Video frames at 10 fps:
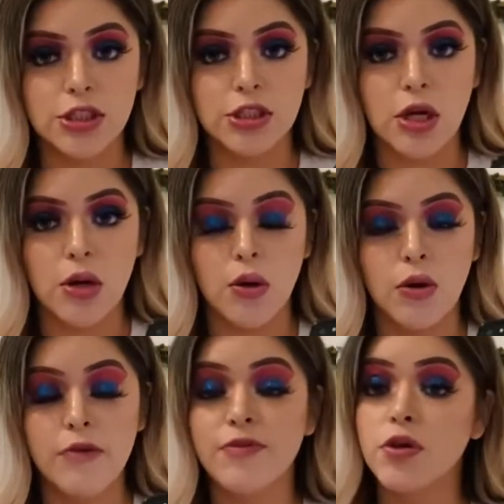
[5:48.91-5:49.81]
So
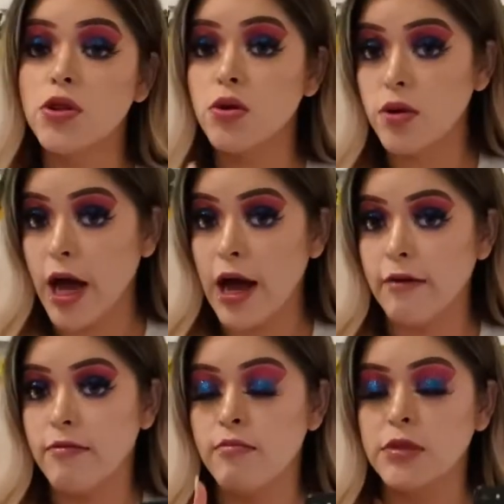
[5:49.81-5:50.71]
if you do
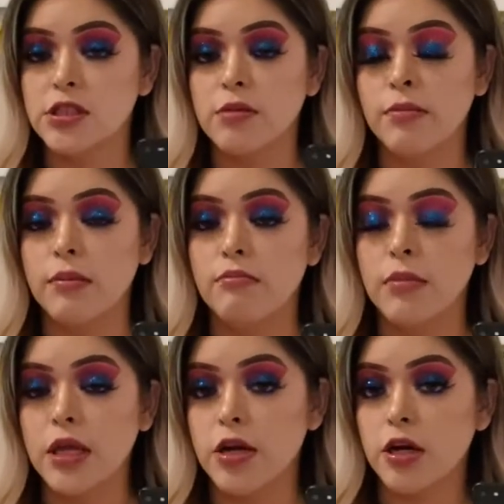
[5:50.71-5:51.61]
have
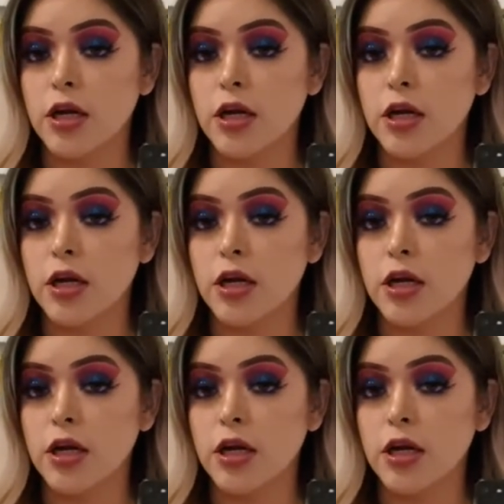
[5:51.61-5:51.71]
misdemeanor